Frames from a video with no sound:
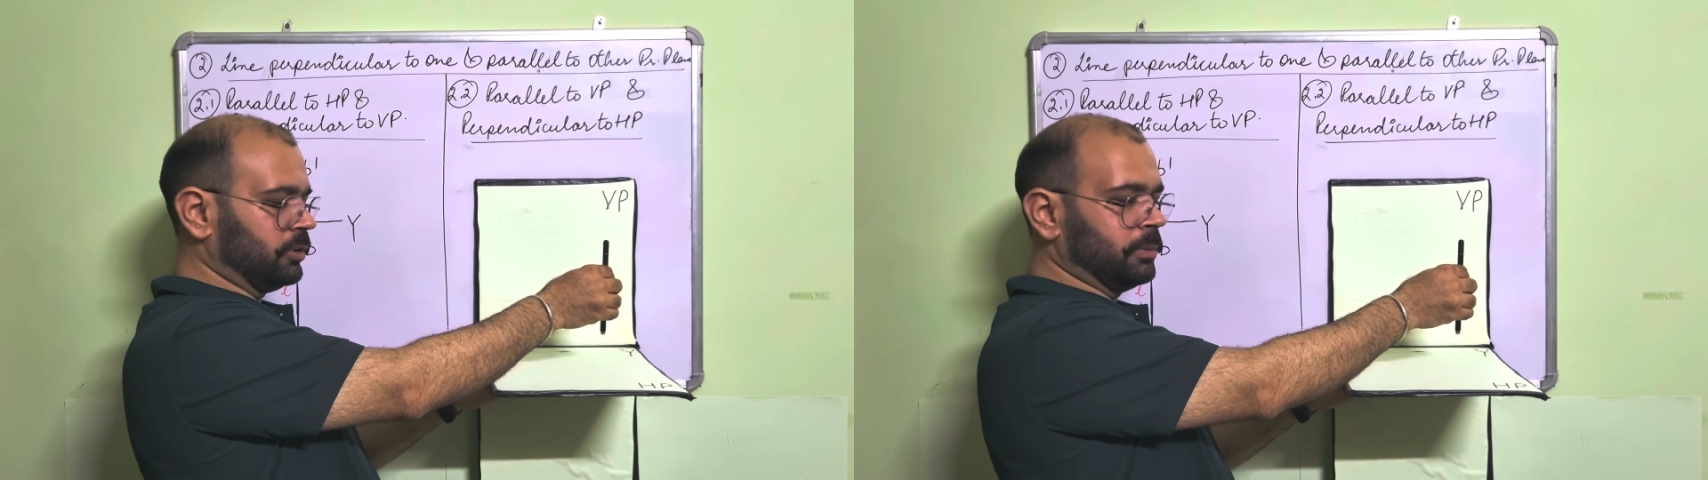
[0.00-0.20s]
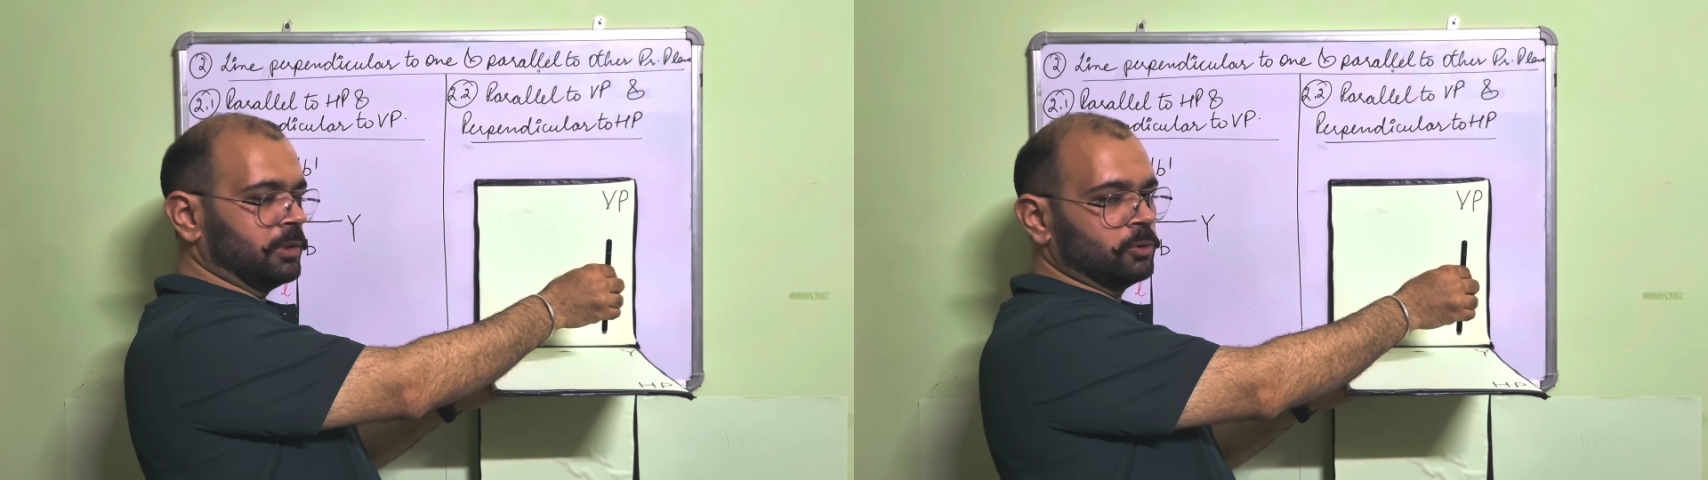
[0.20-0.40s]

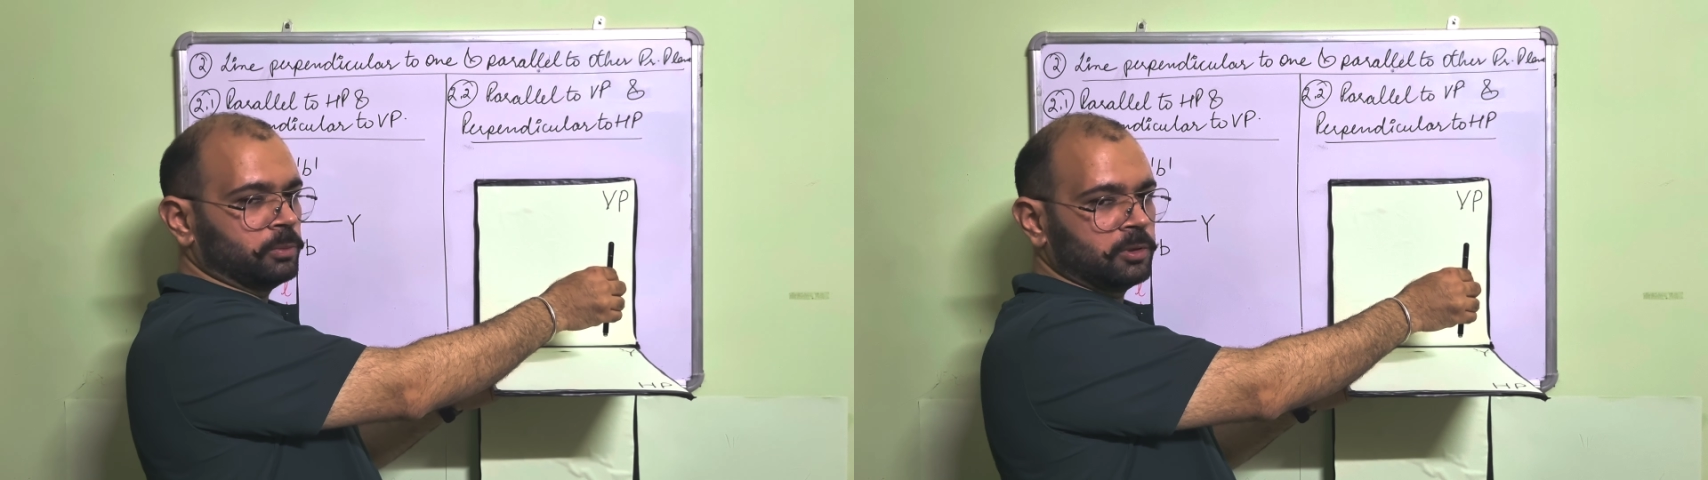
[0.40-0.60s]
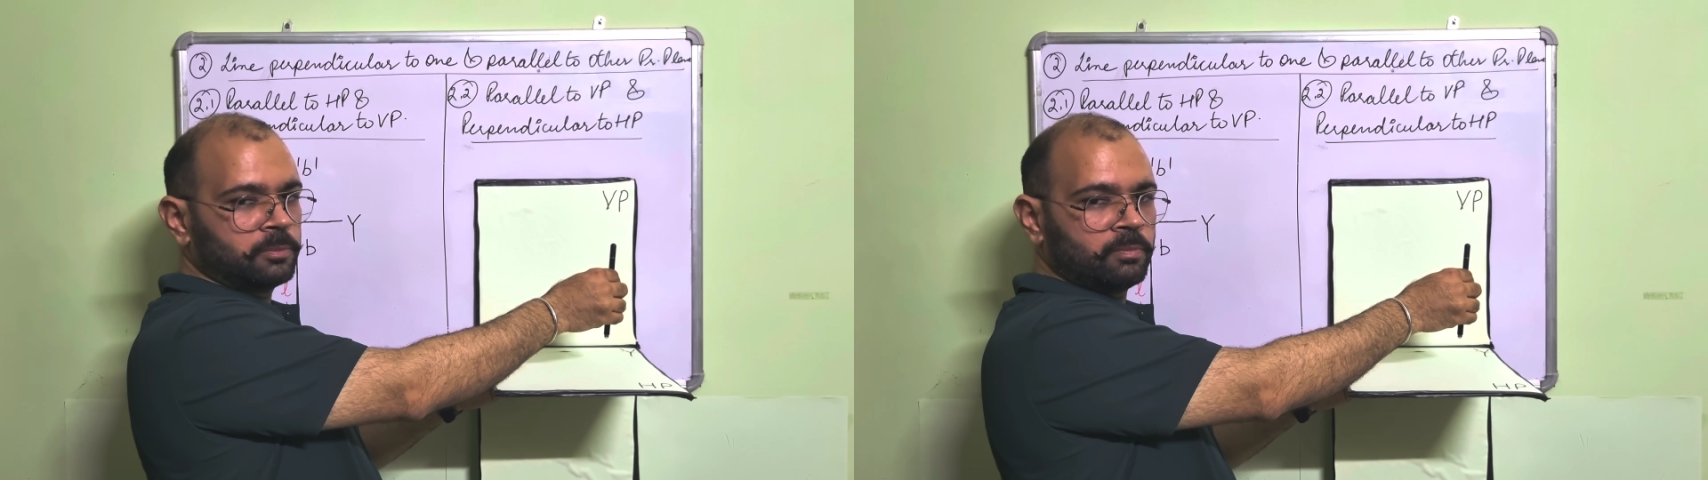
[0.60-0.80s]

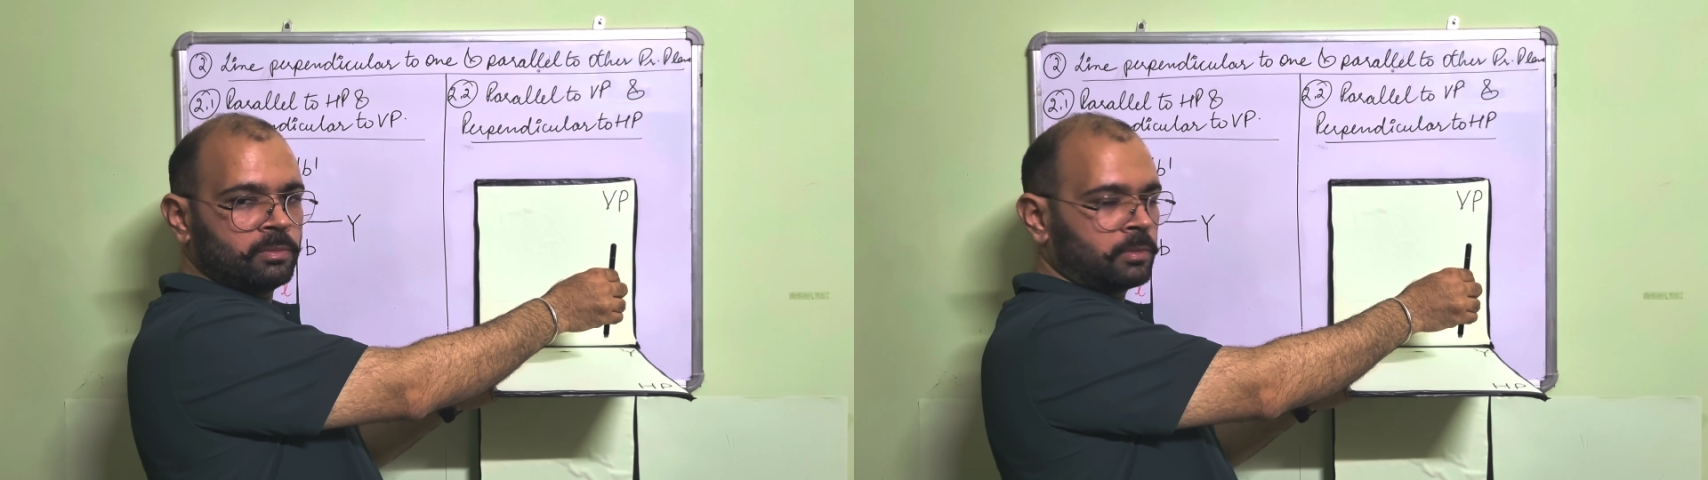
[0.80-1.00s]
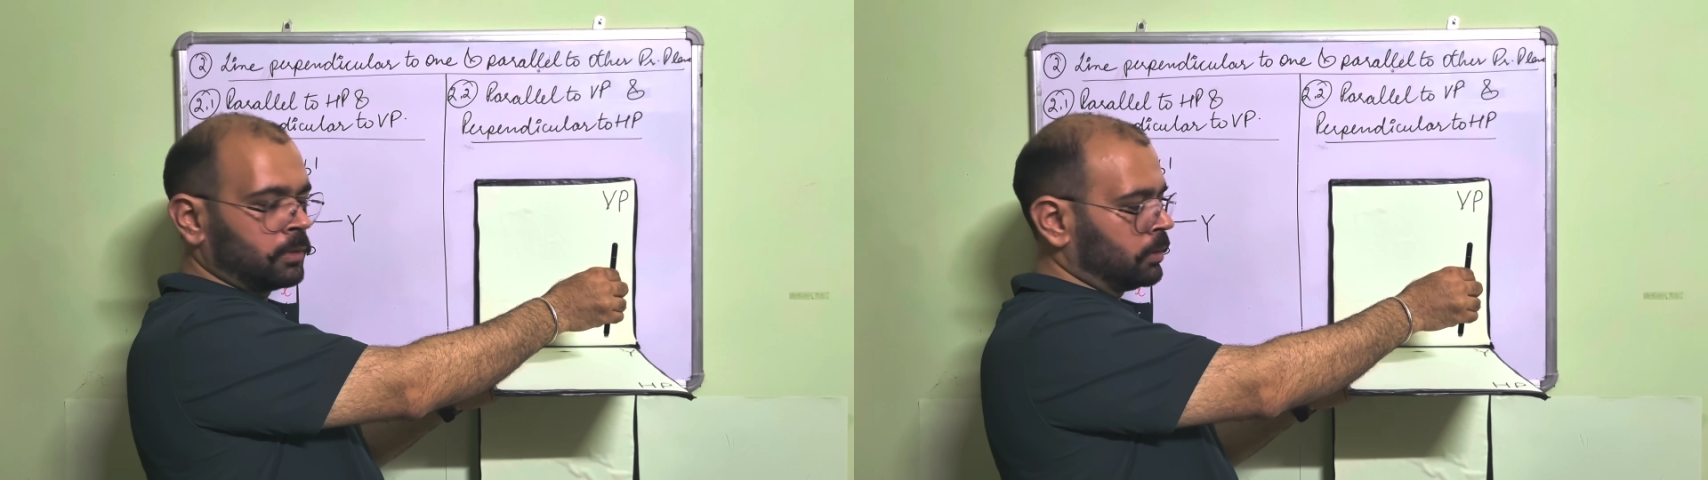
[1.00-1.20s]
point that is
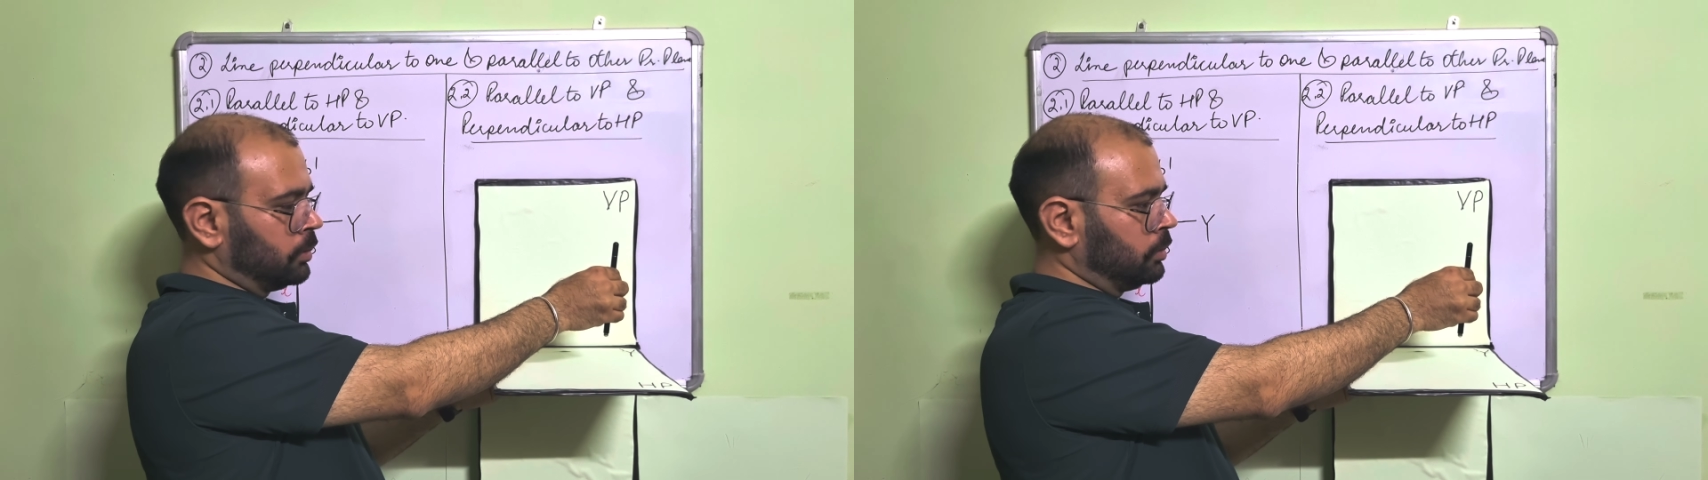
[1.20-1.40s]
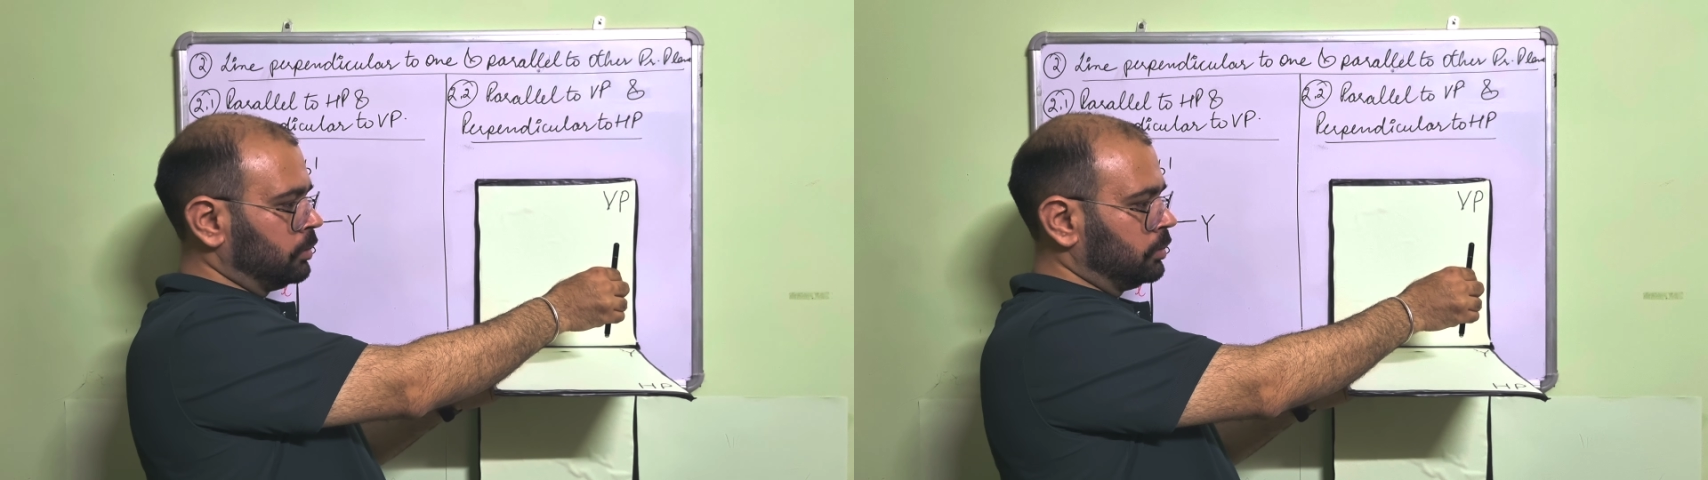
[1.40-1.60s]
visible
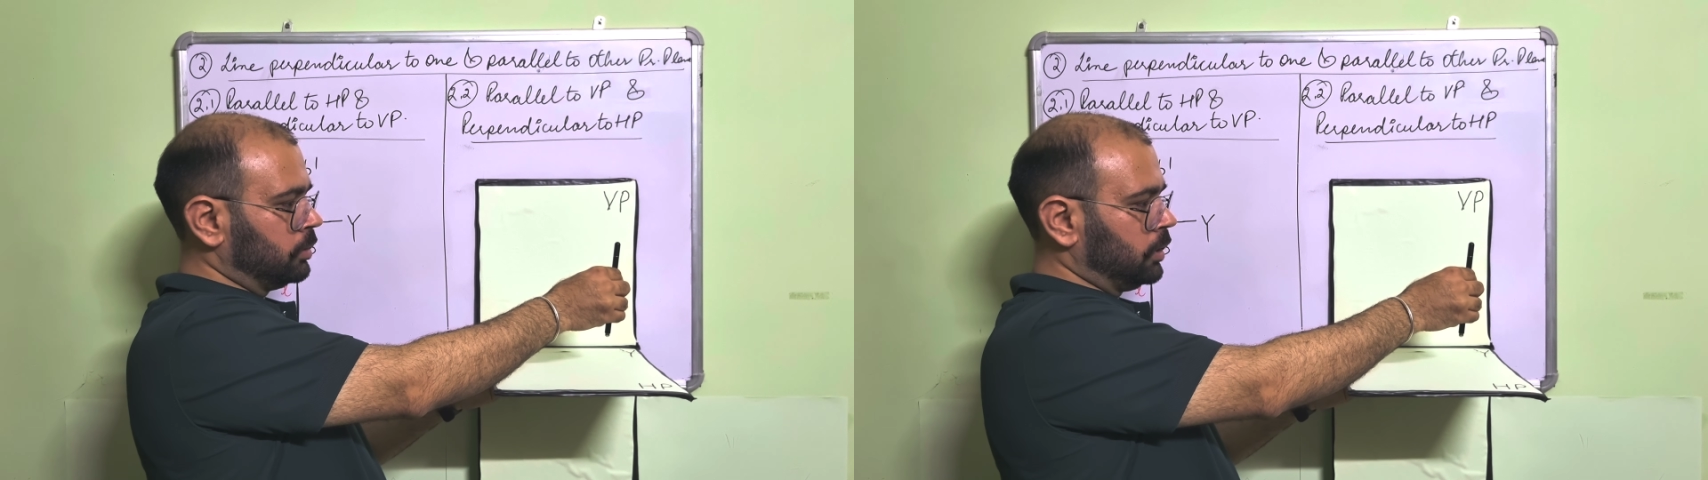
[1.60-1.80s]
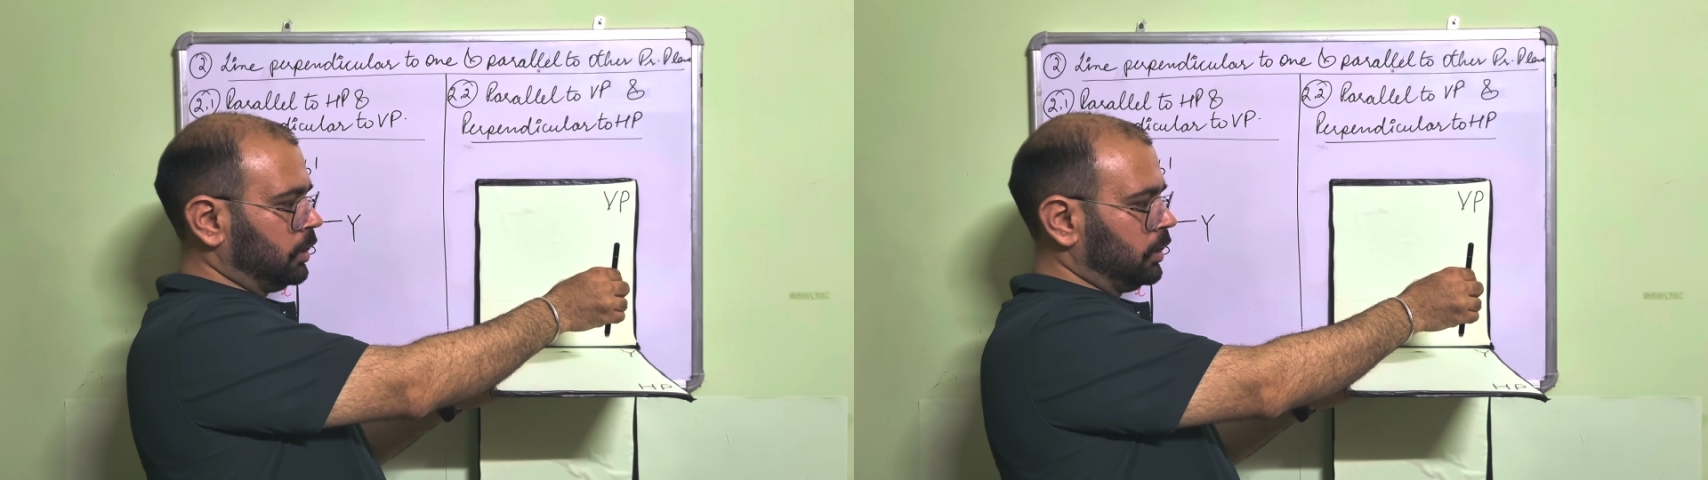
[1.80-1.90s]
to me.